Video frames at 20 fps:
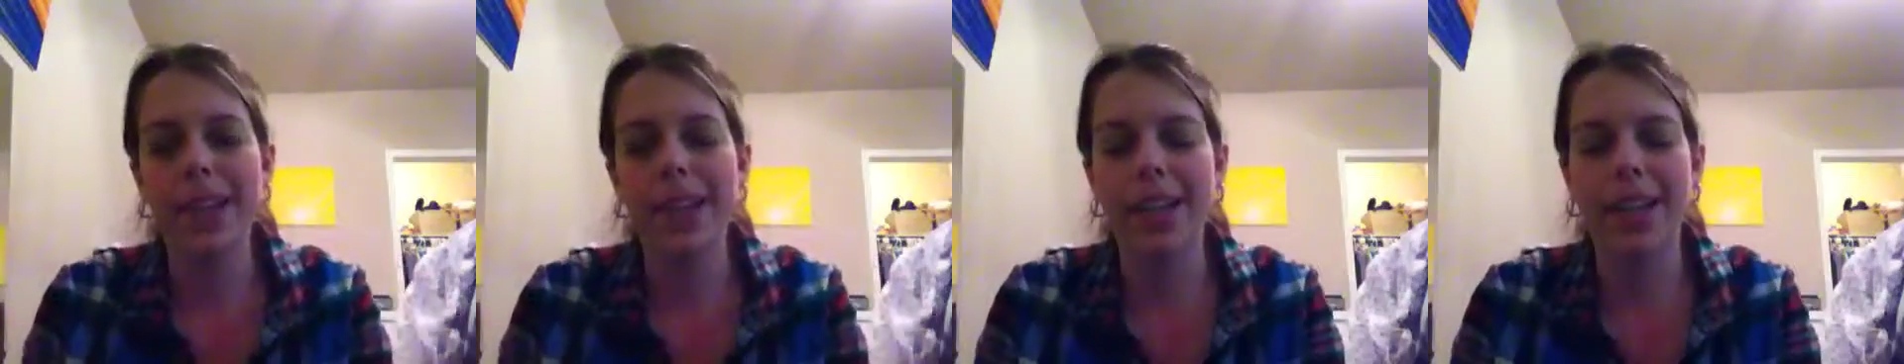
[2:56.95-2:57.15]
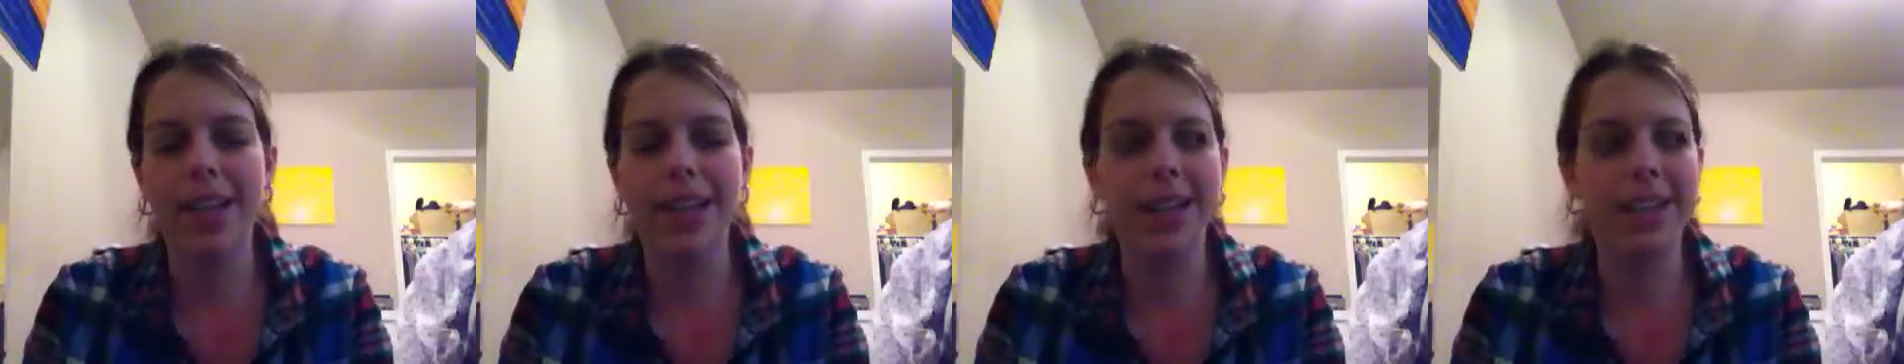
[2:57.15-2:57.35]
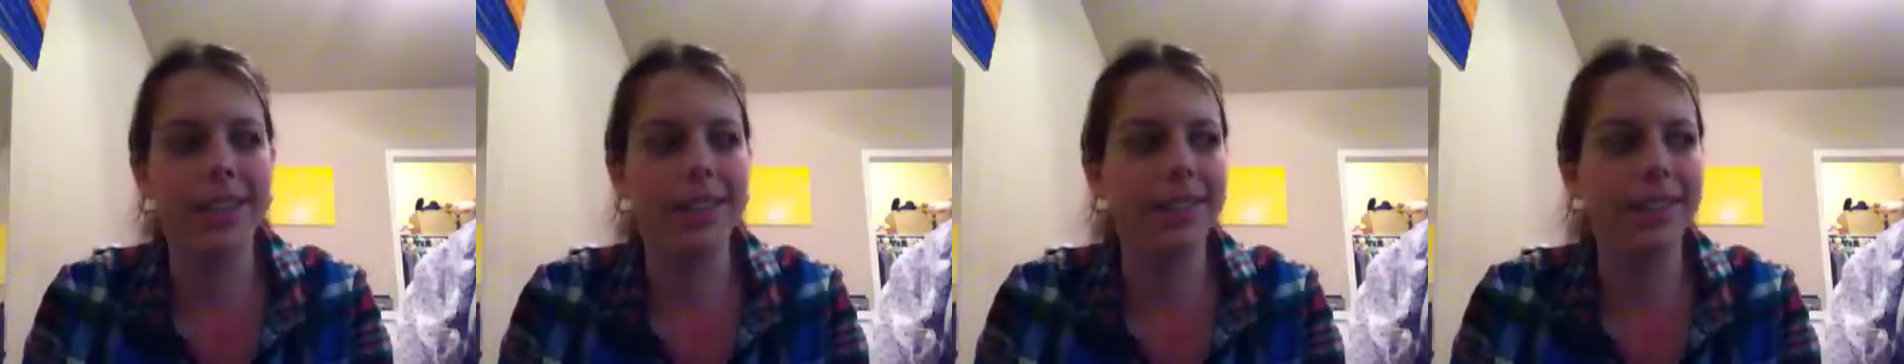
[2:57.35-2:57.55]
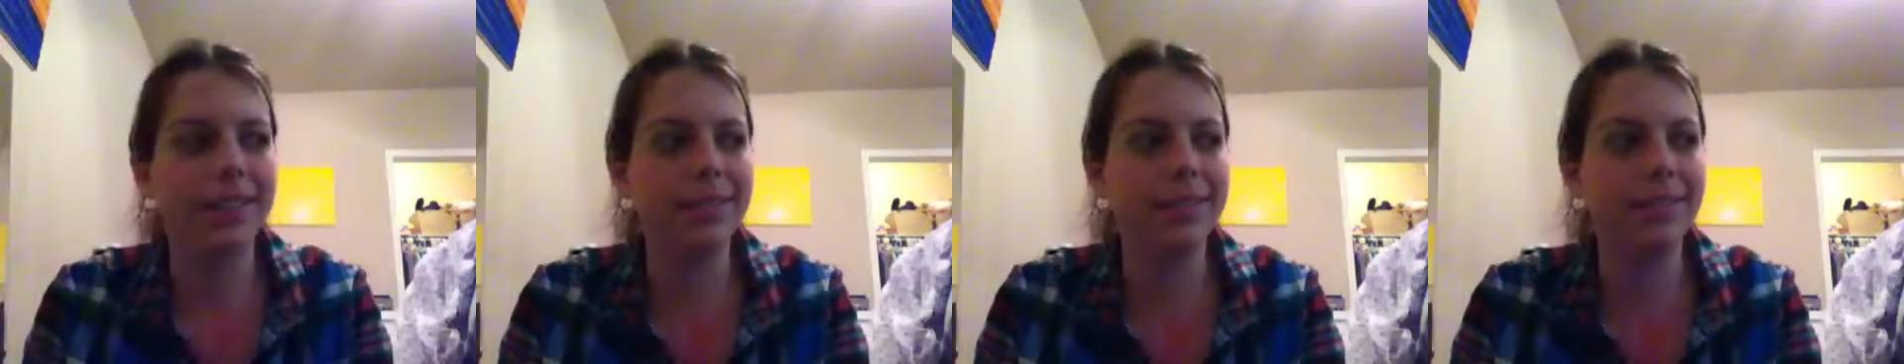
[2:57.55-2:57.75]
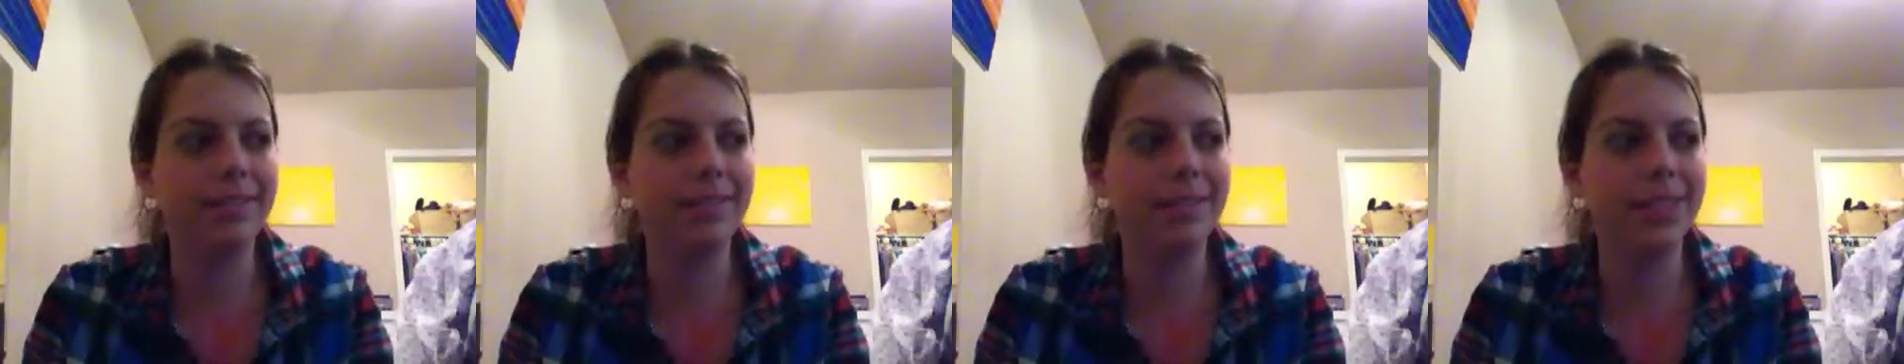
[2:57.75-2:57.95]
and
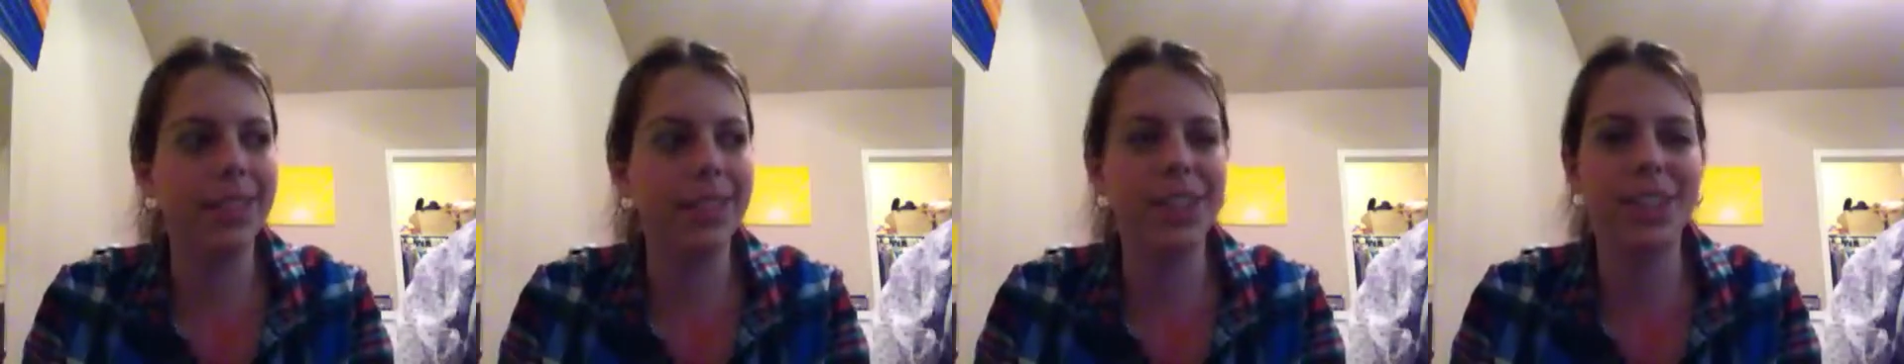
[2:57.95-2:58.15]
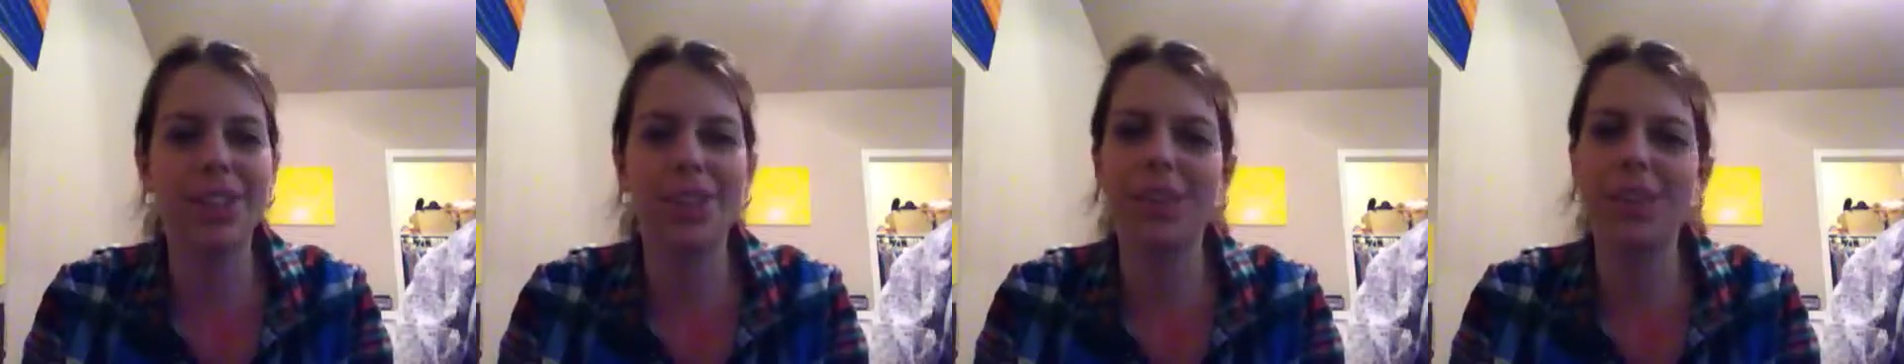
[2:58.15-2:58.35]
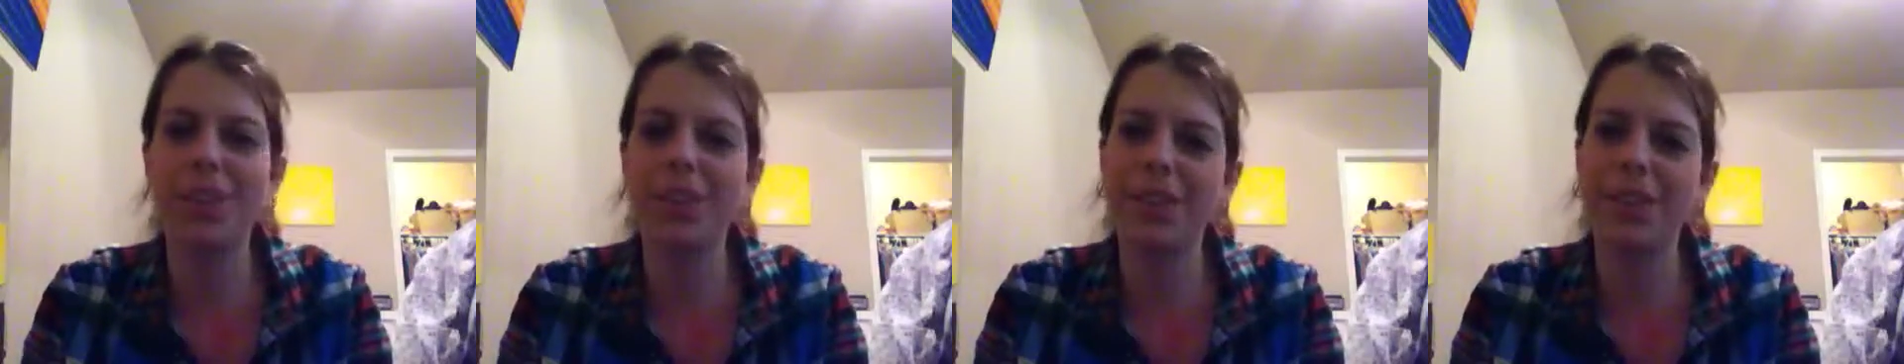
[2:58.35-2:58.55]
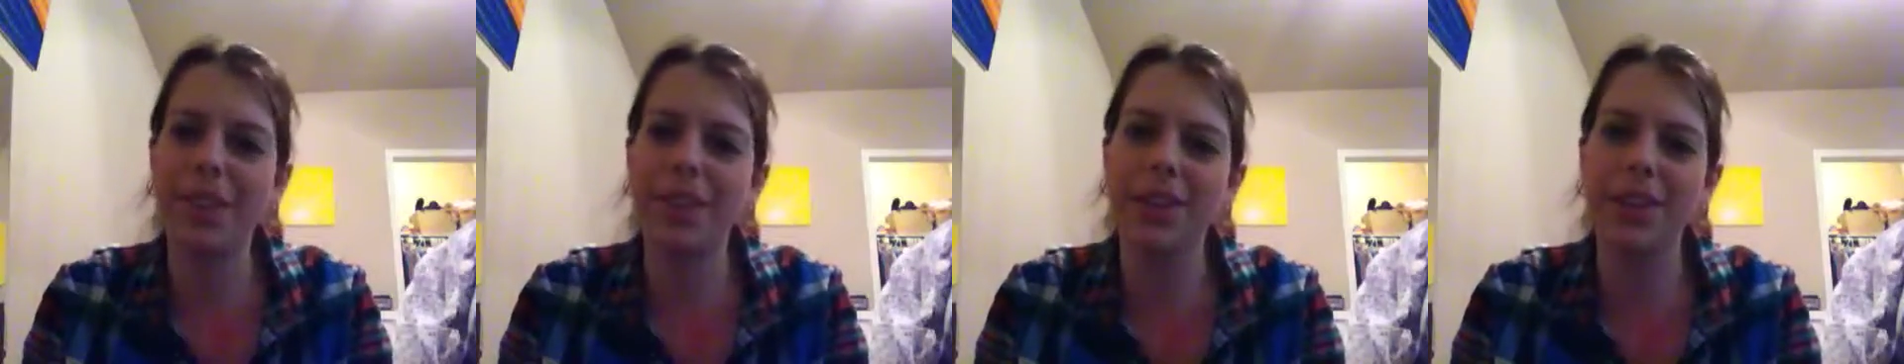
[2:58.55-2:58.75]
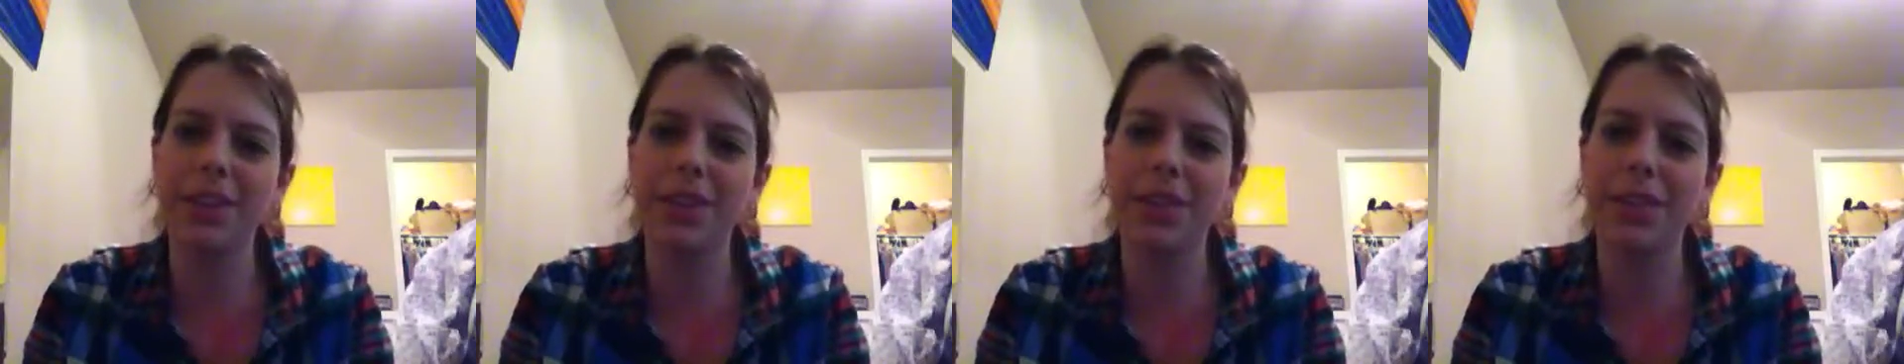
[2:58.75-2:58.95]
you just don't know if
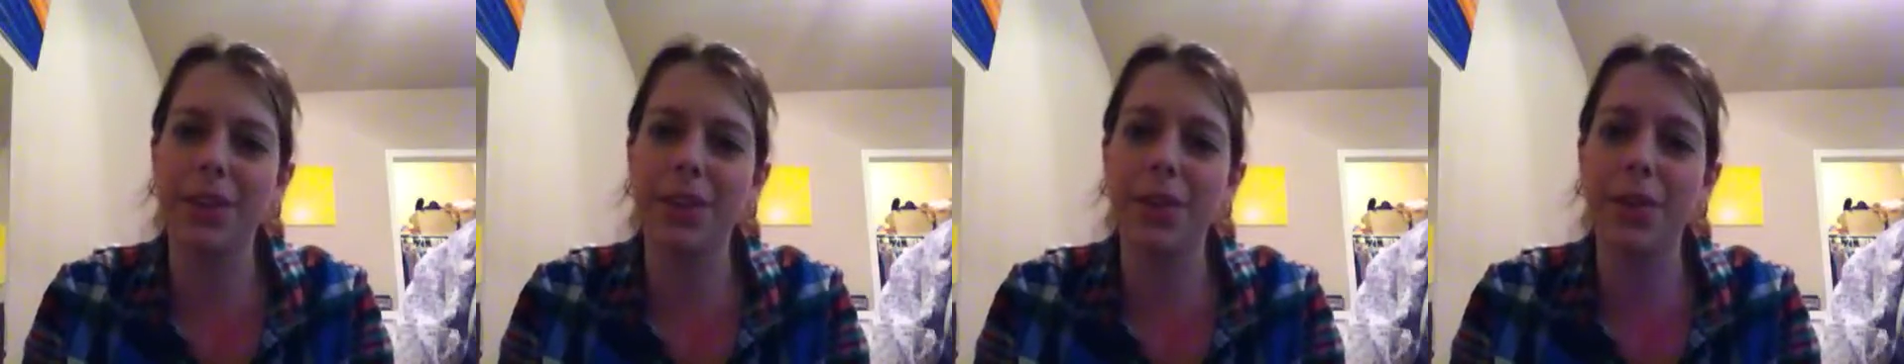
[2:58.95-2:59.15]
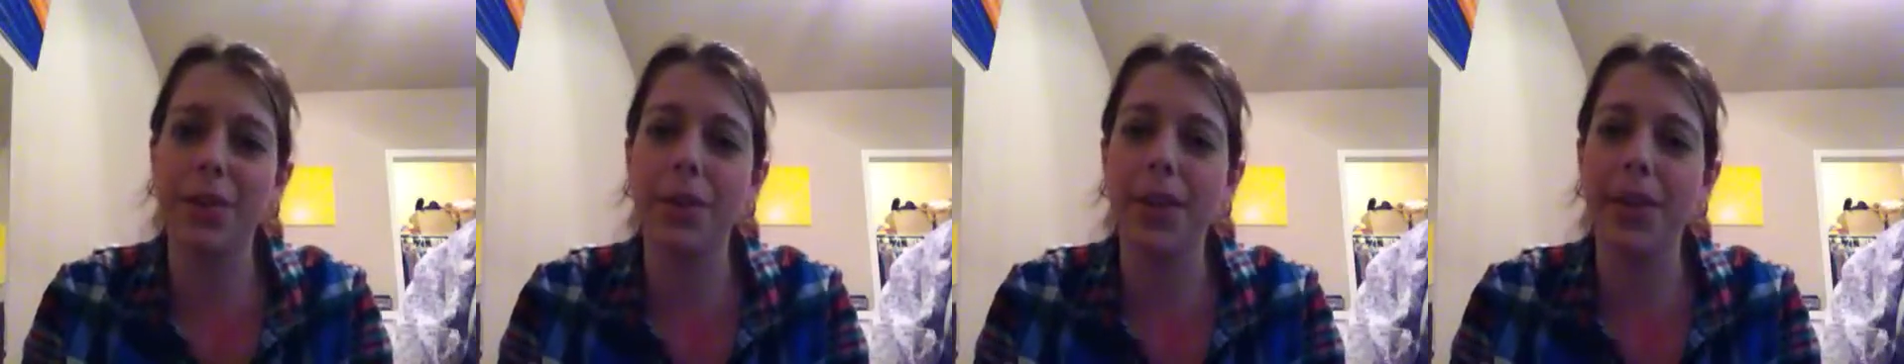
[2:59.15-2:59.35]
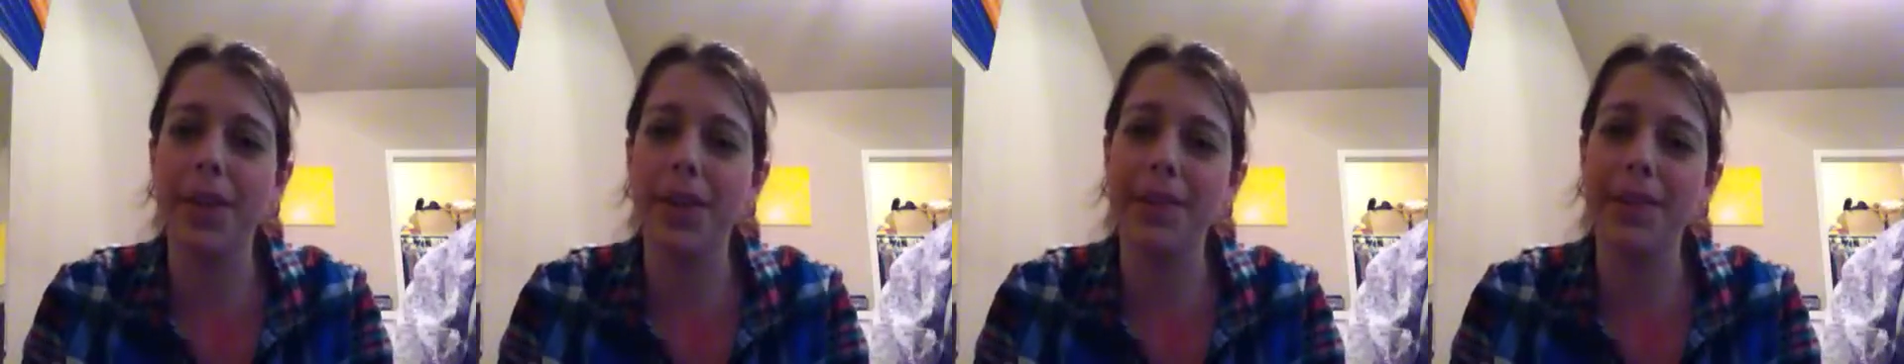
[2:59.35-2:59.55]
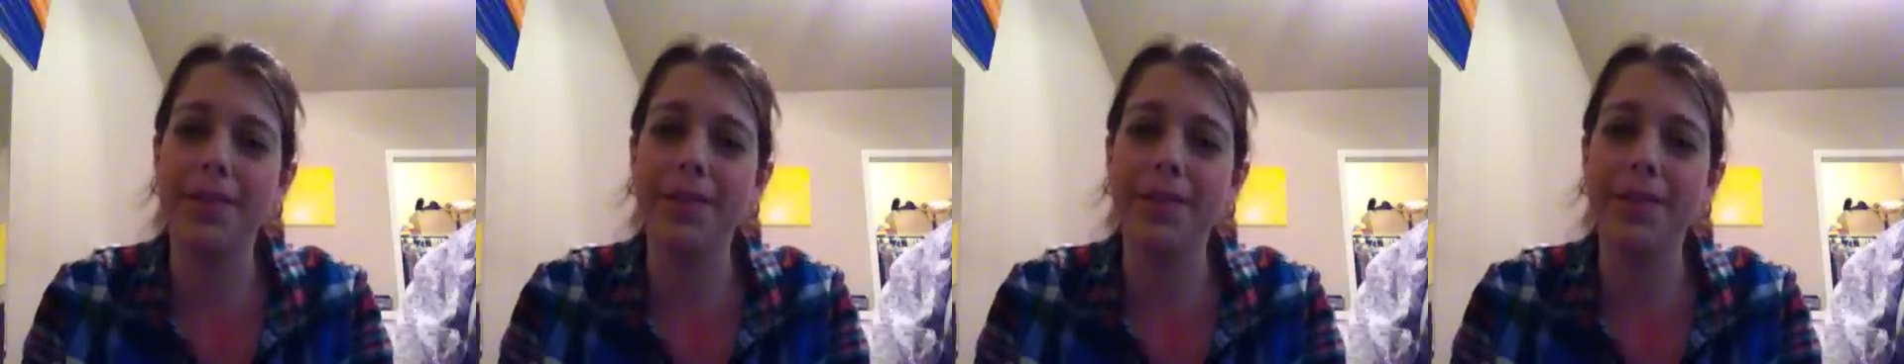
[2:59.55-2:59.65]
that'll ever go away,